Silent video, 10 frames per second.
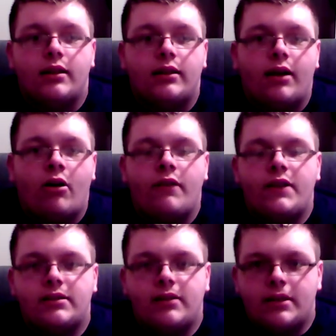Now
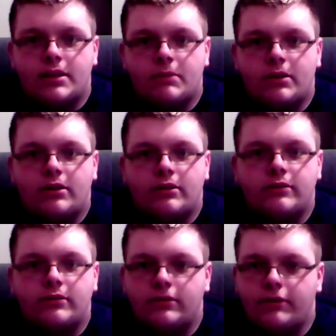obviously this ball,
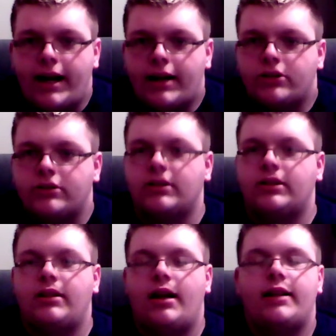the reaction is
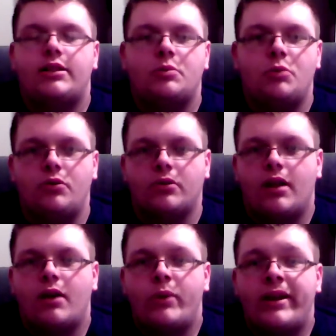a lot smoother, a
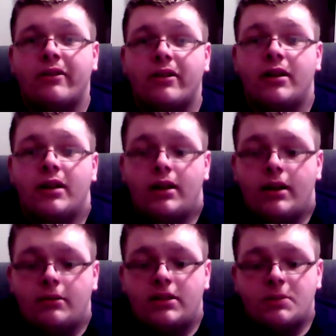lot weaker.
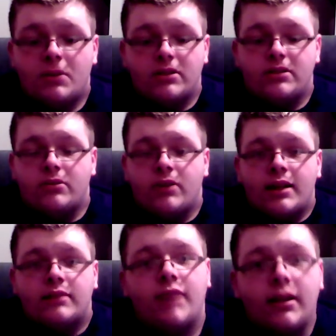This ball still
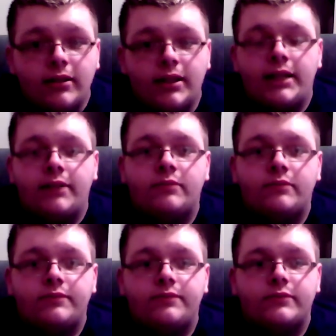got down the lane,
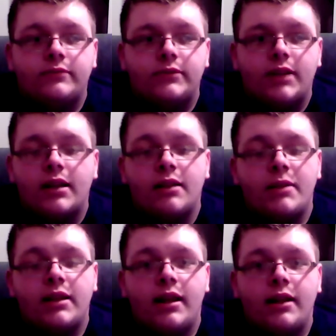dug in the
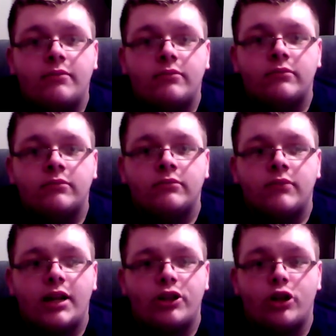mid lane,
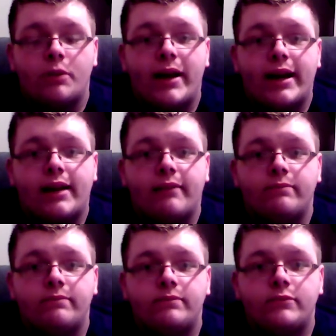had a sharp back end,
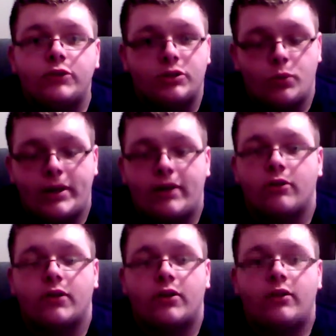just weaker
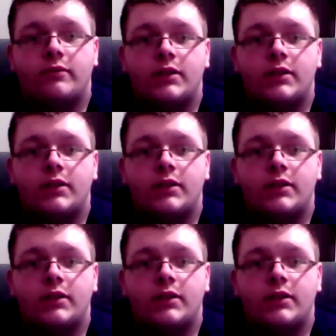overall.